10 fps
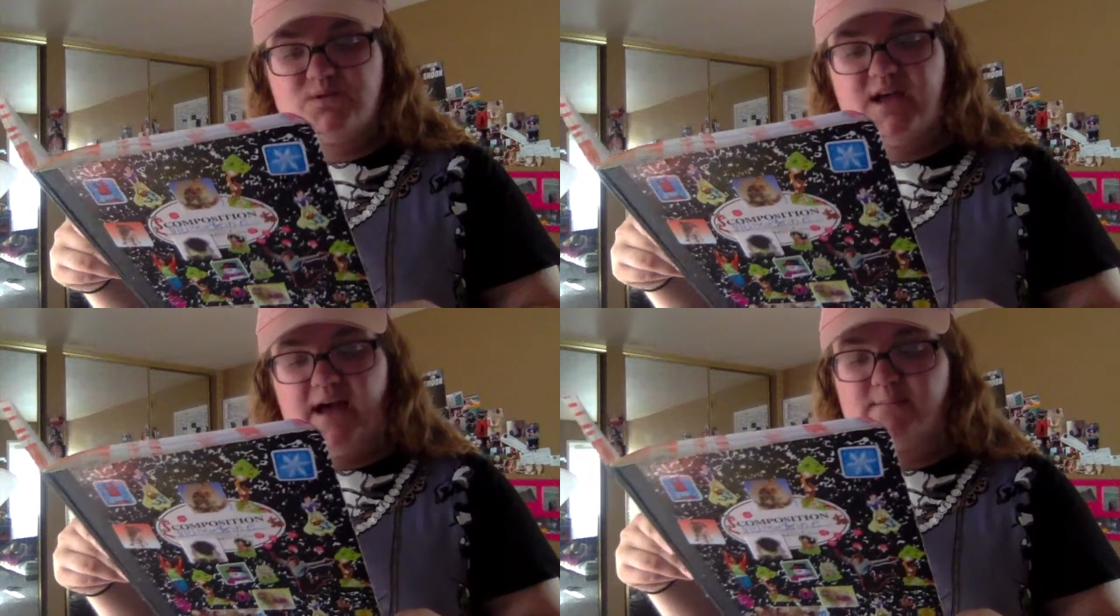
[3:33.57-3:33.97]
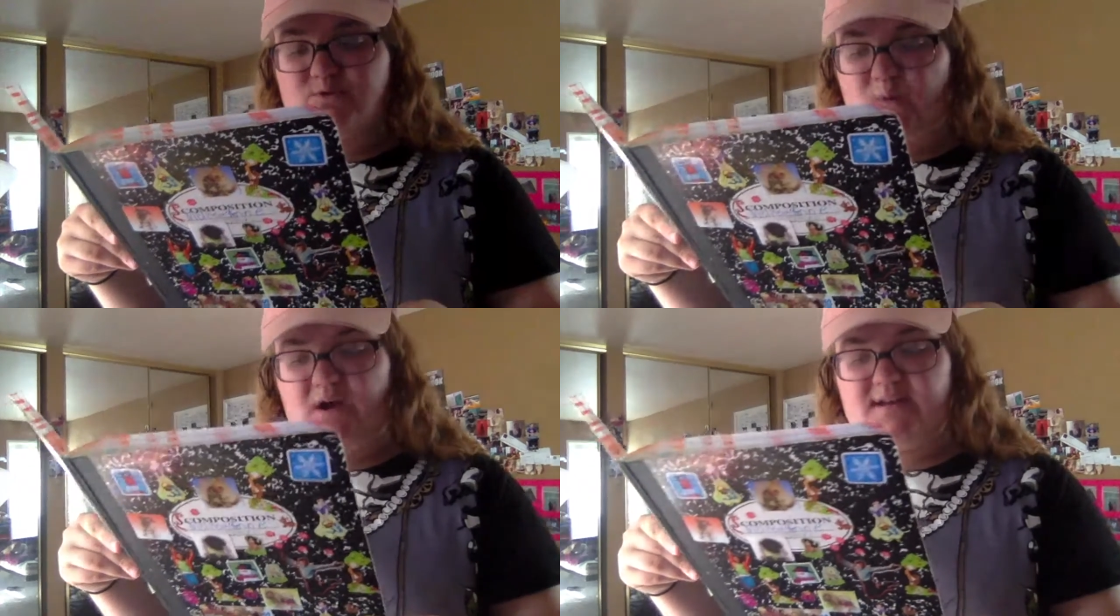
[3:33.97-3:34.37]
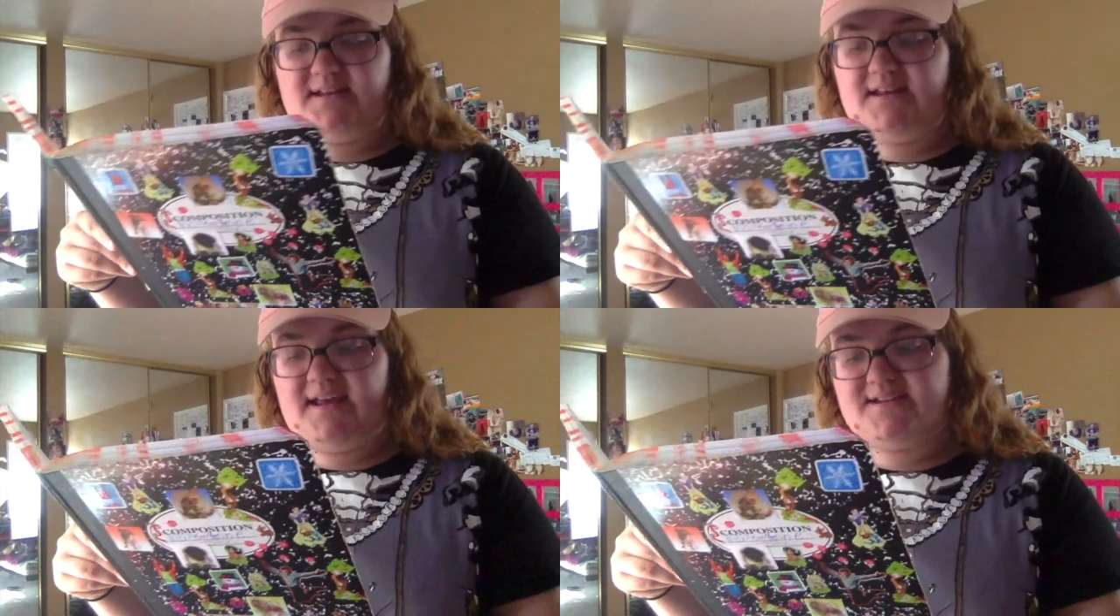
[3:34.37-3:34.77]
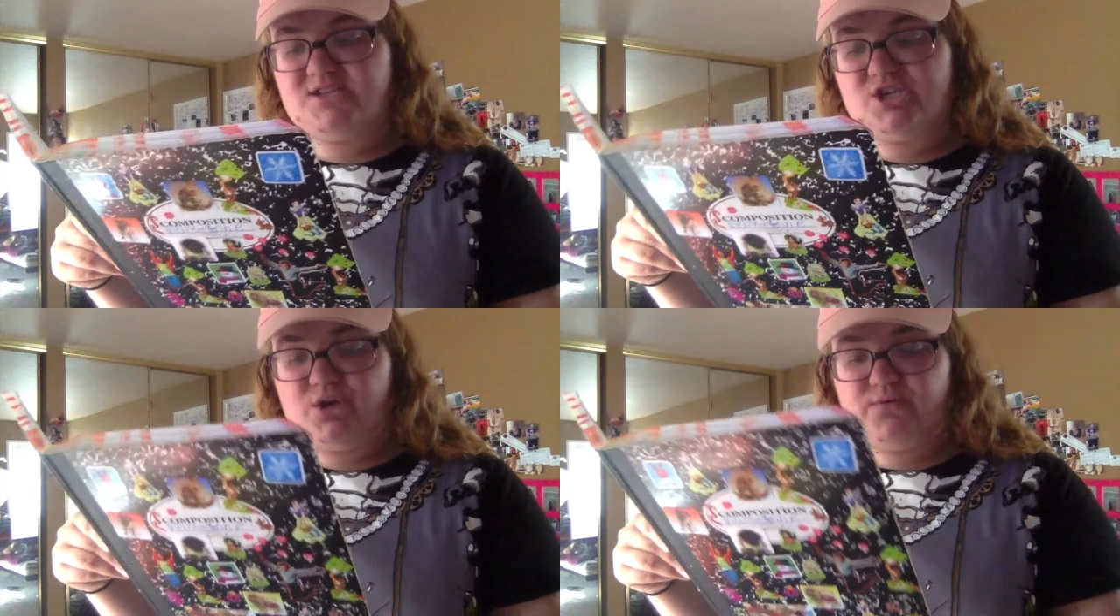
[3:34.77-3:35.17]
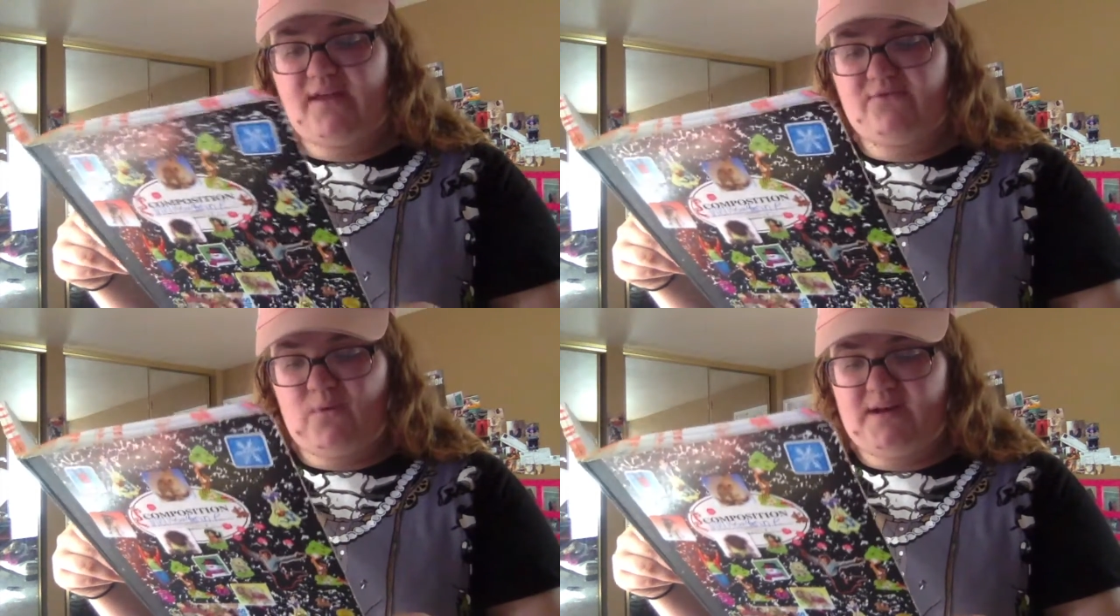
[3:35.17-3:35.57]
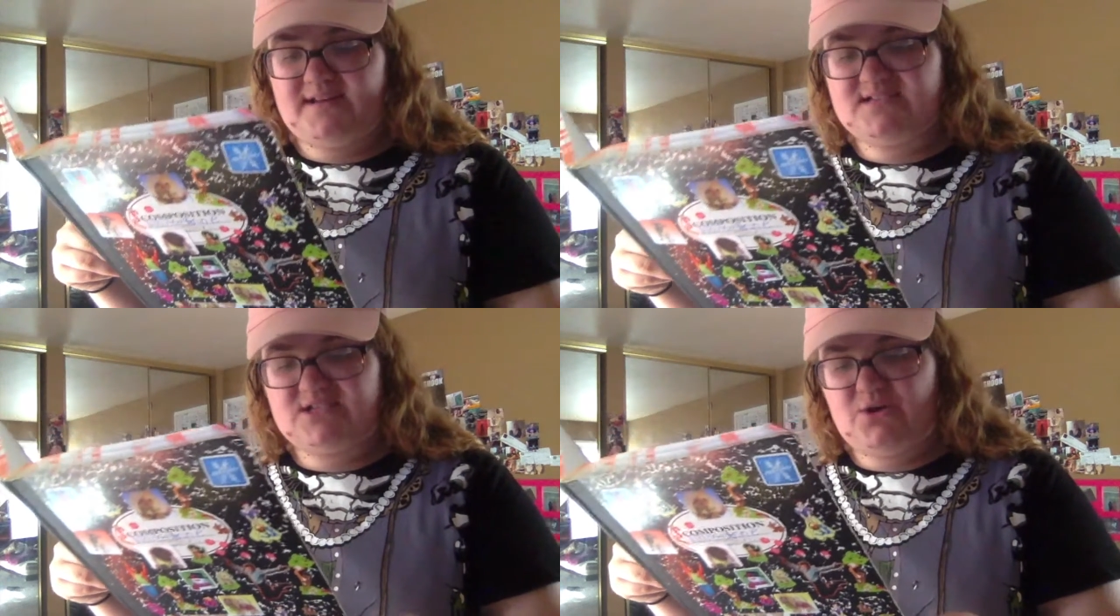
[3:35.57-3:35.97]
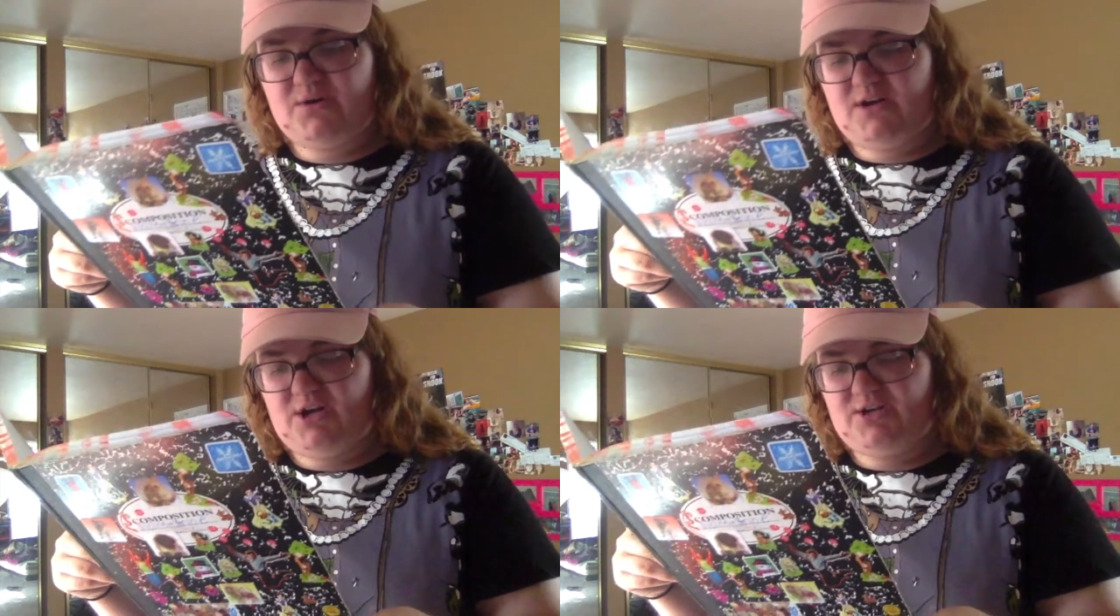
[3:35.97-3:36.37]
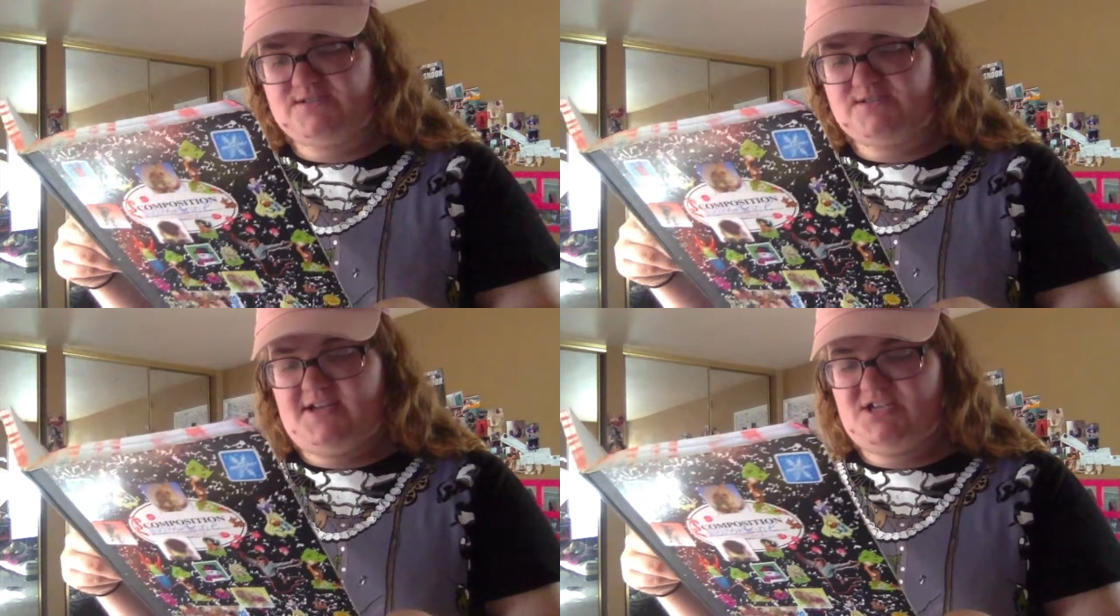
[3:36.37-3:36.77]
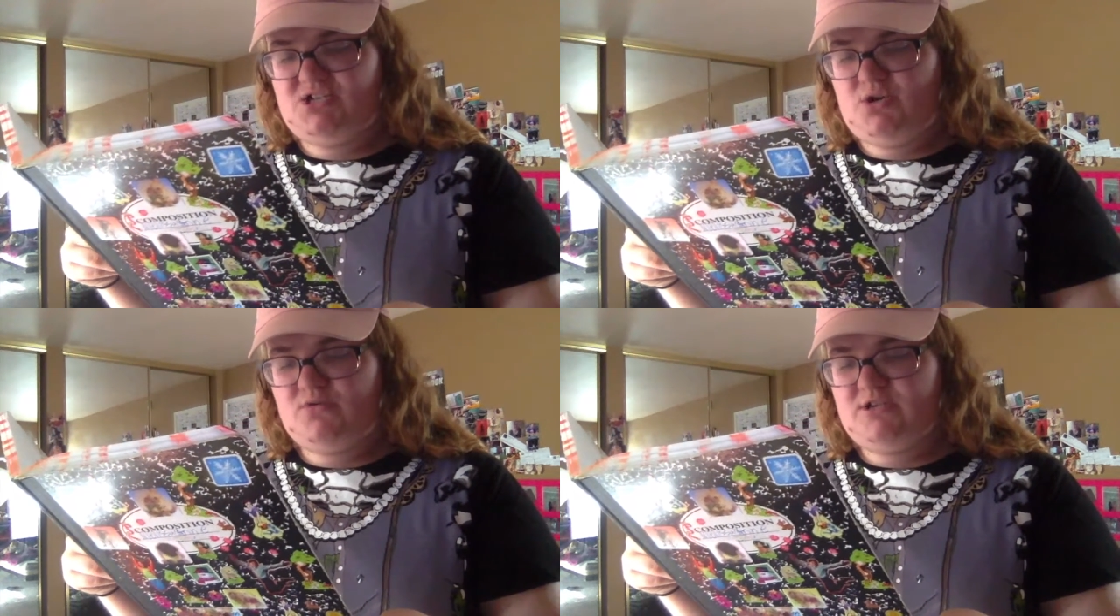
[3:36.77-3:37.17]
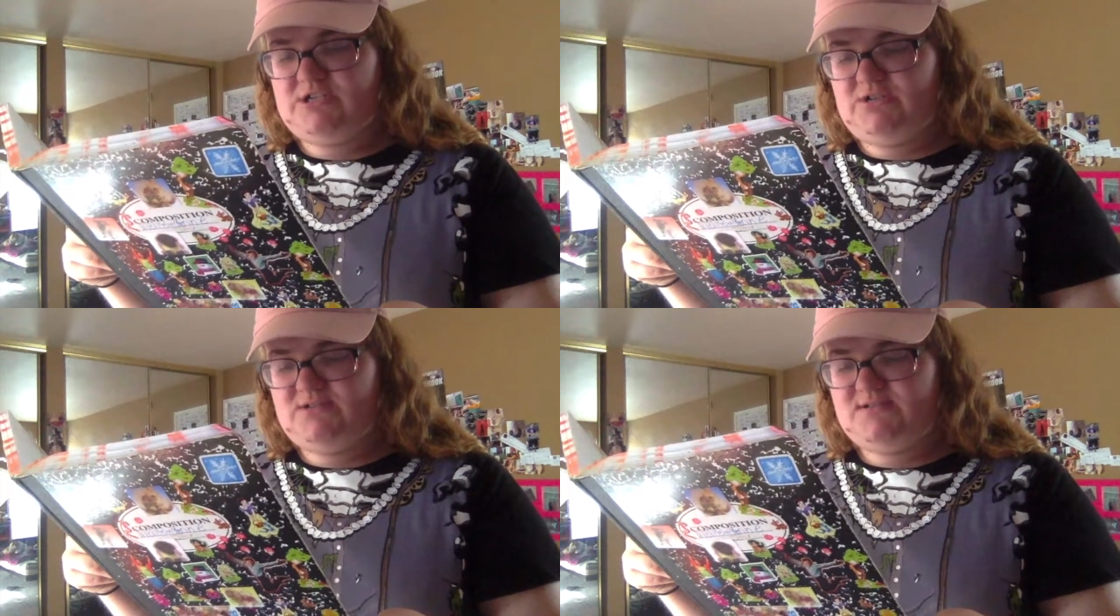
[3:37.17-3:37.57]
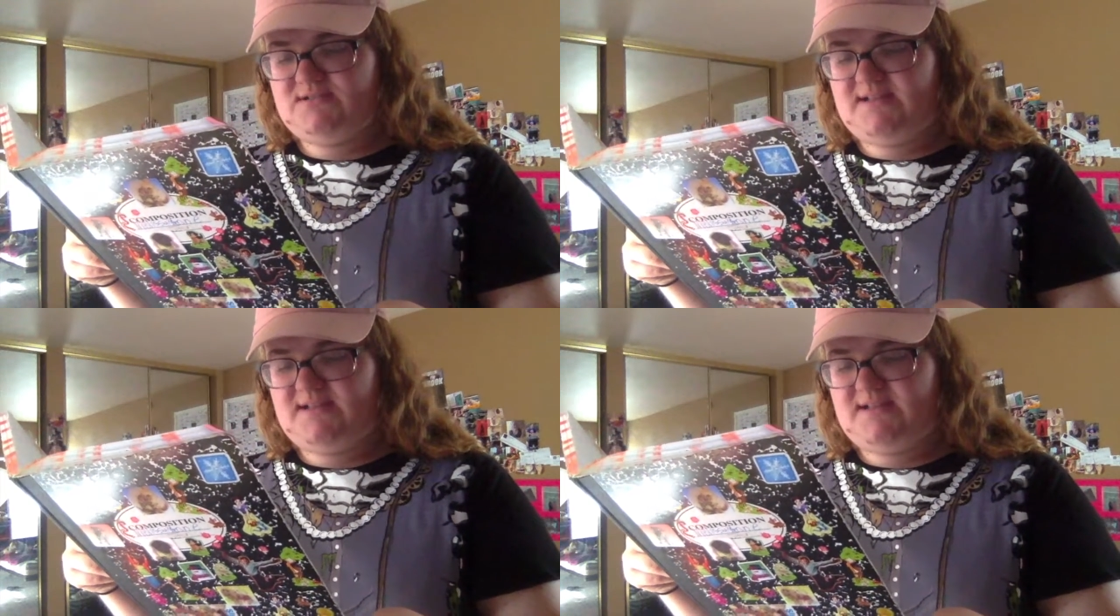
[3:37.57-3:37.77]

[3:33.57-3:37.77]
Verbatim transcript: When Hobbs walked in and showed everyone his yoga goals, his yoga goals,